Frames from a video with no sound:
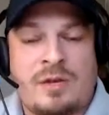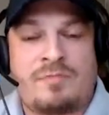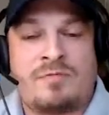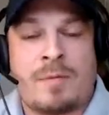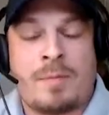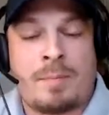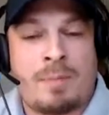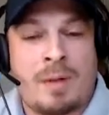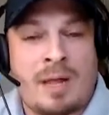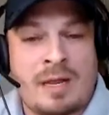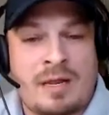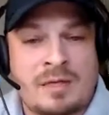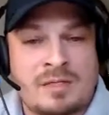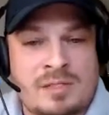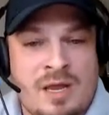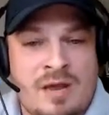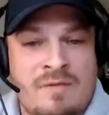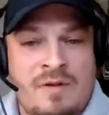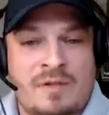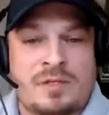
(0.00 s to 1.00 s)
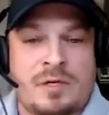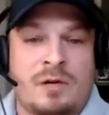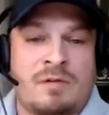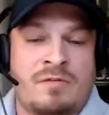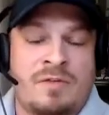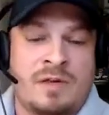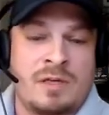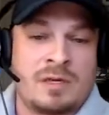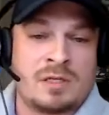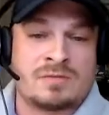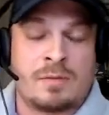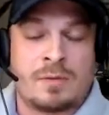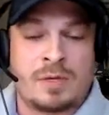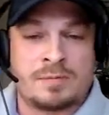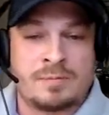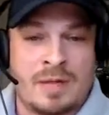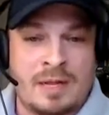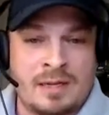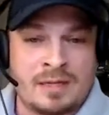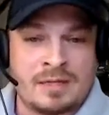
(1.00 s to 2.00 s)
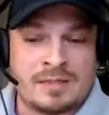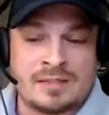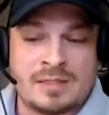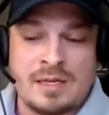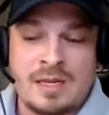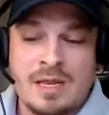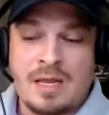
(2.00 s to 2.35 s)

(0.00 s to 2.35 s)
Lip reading: from the playlist, you have internal videos from this playlist.